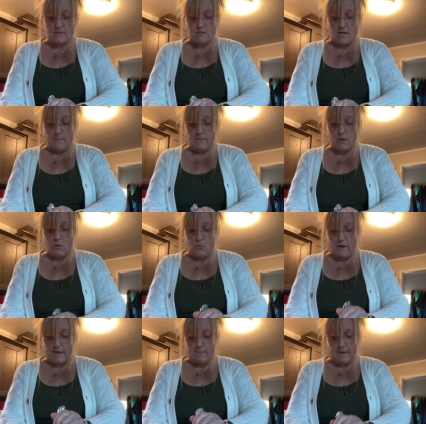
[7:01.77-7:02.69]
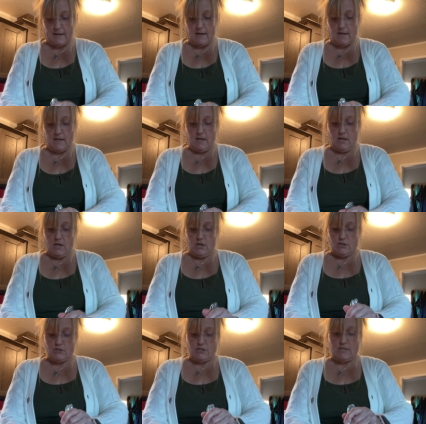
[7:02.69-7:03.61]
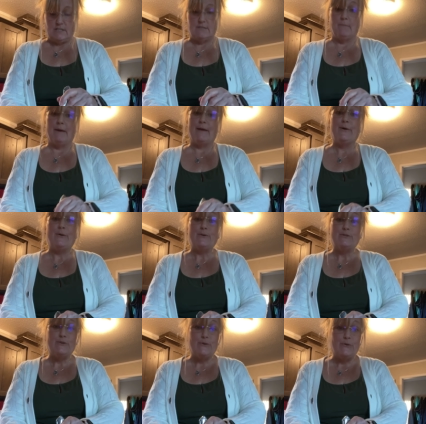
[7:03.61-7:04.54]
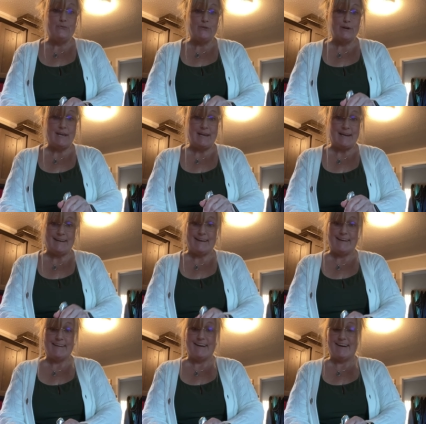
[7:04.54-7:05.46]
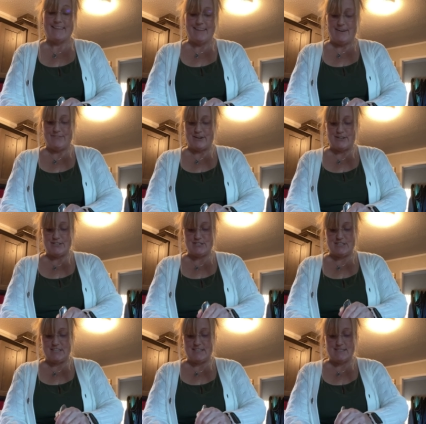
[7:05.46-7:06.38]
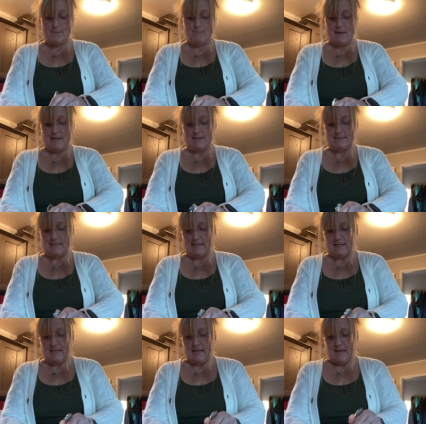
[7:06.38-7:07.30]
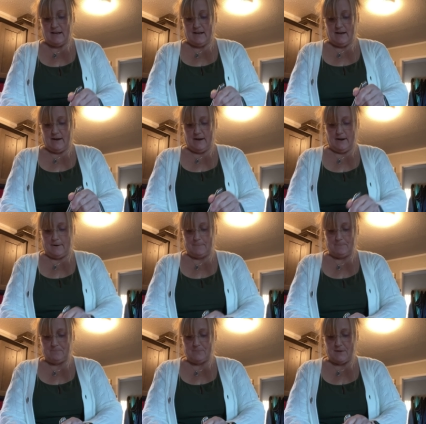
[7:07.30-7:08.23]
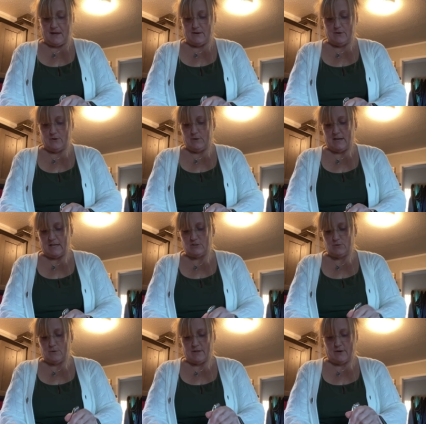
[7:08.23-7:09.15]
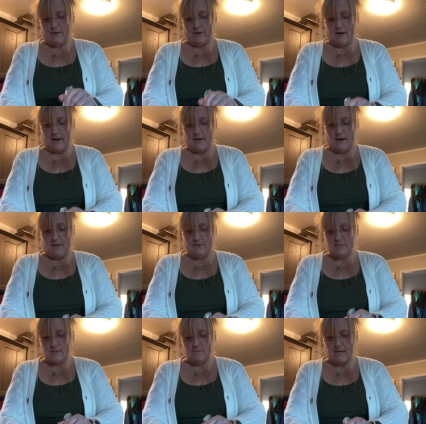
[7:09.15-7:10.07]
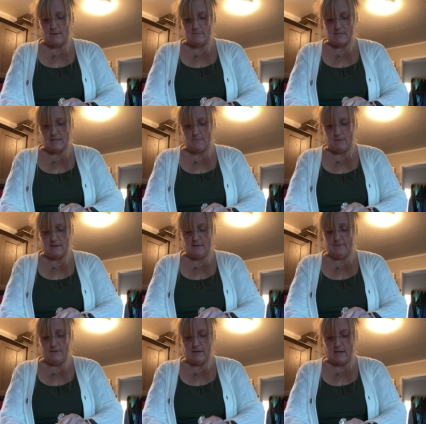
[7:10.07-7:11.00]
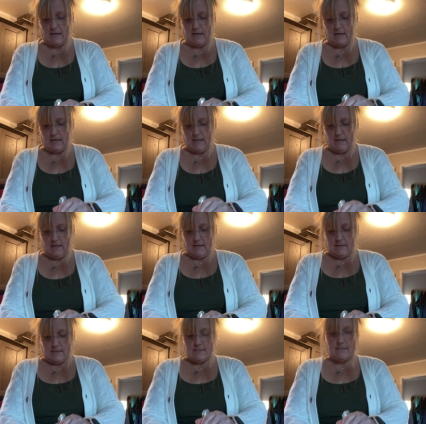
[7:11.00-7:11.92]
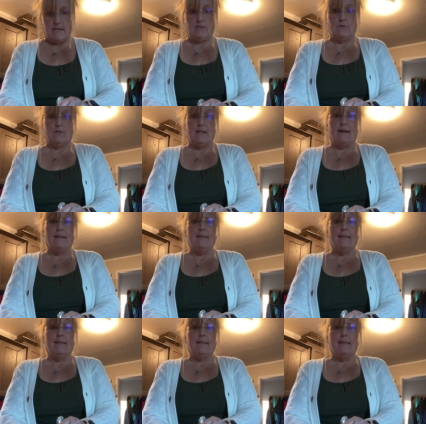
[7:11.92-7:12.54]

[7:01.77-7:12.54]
taught me quite a bit. She is my go-to for canning. God love her. She is amazing. I don't know what I'd do without her. I call her sometimes in the middle of the night because I do a lot of